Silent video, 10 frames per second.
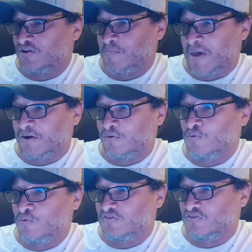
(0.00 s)
No matter
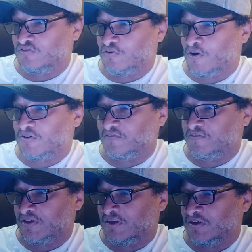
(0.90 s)
who is in charge
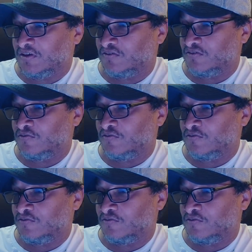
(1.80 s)
of things